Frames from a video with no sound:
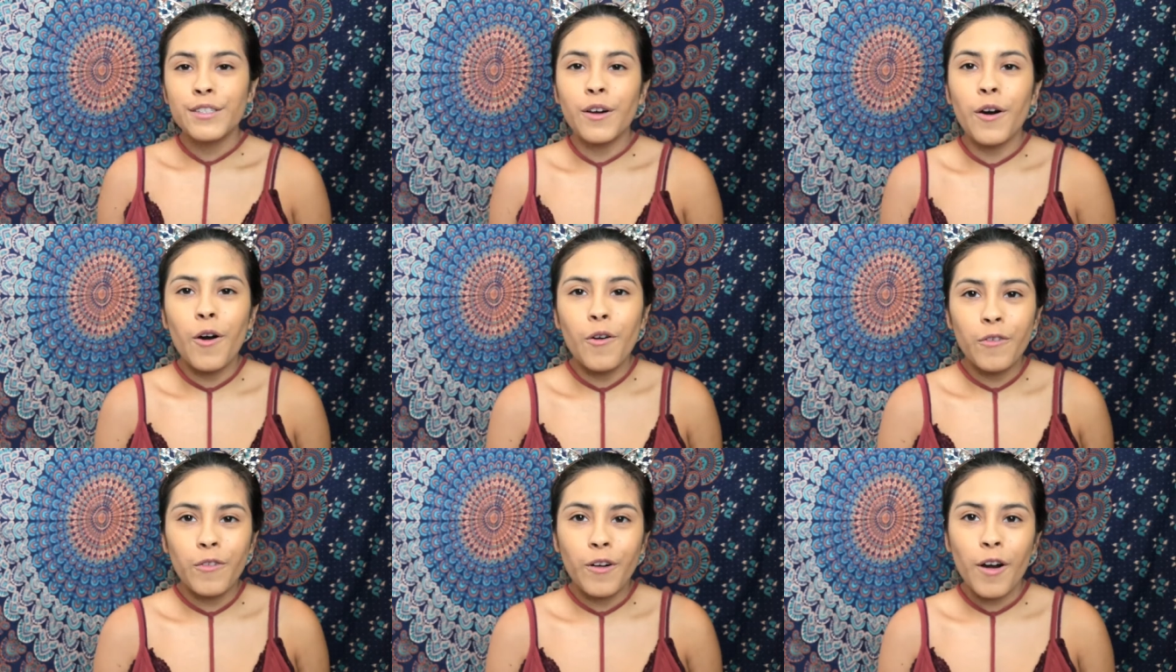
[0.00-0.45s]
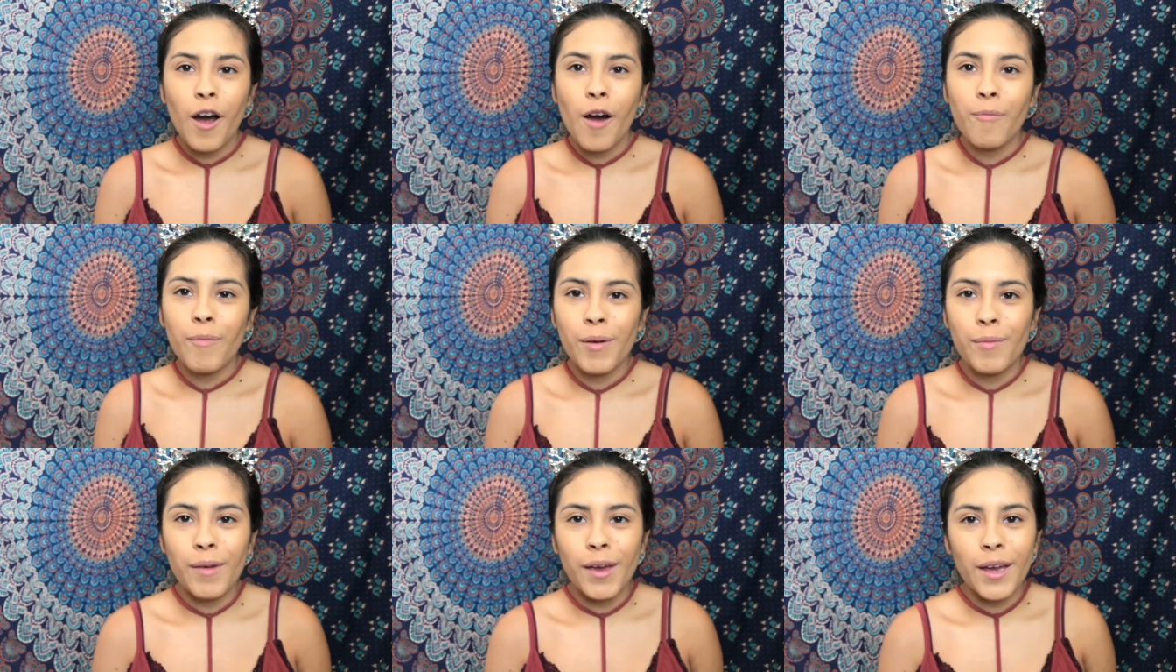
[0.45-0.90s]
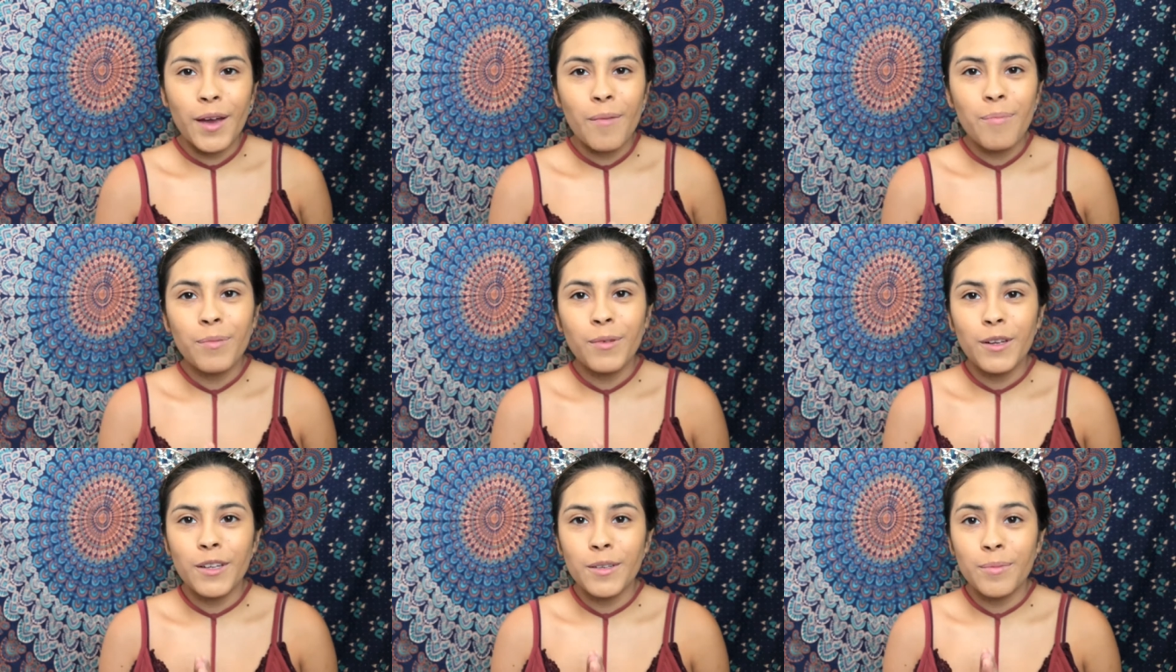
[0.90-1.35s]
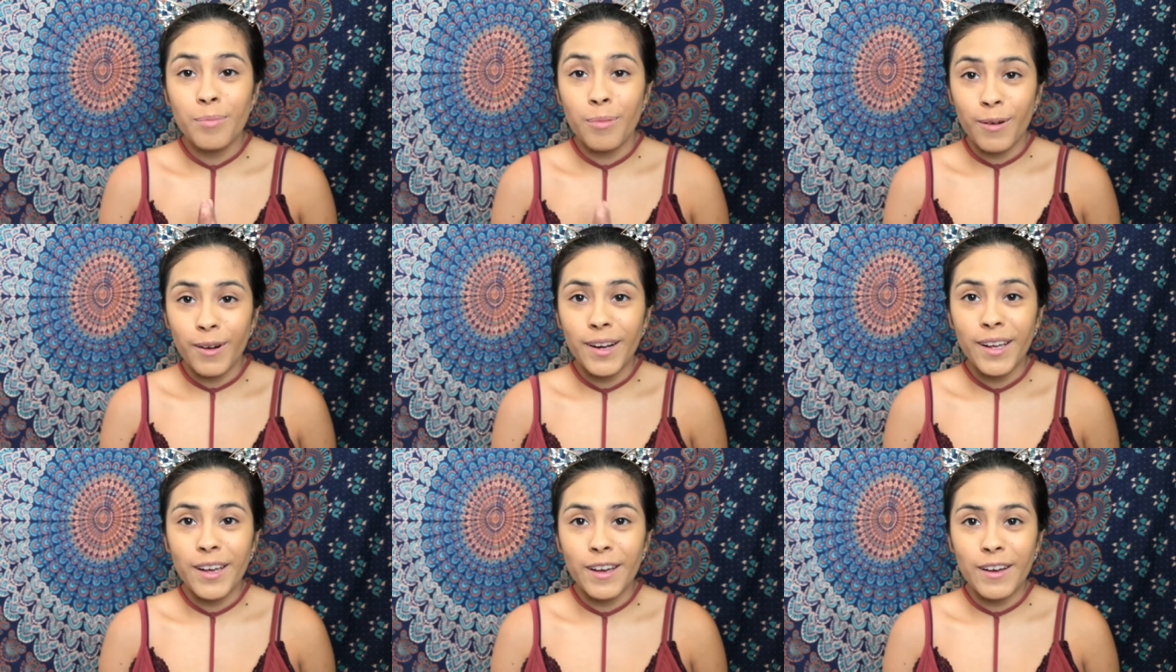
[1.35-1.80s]
So overall, my makeup looks
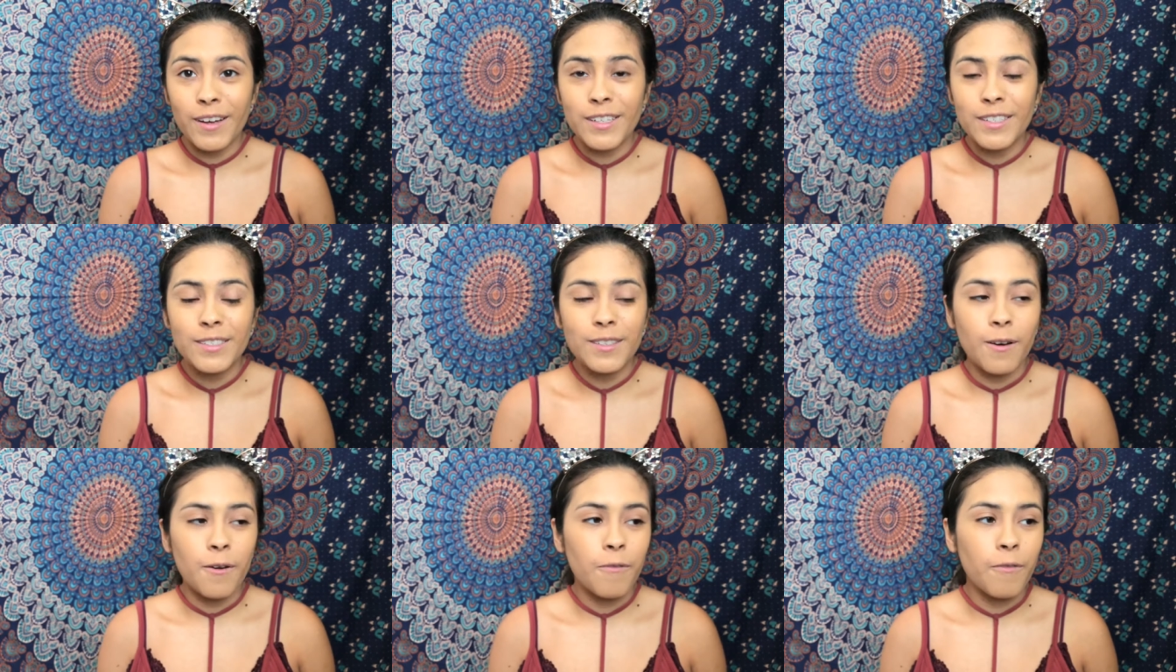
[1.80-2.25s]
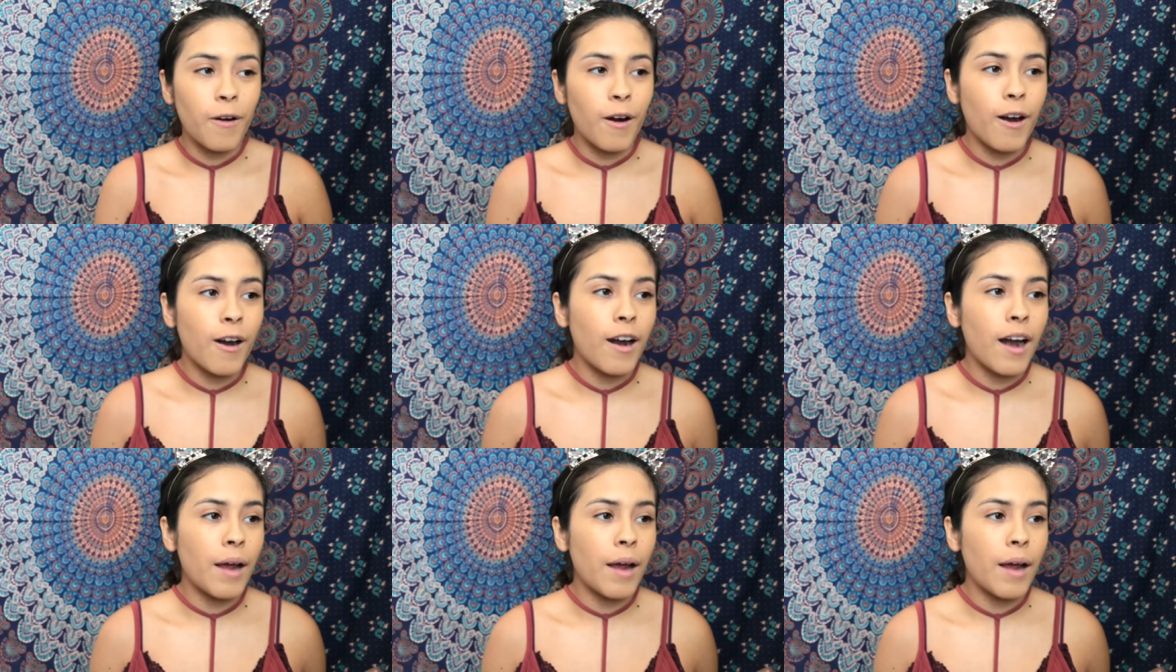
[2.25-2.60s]
pretty good so far.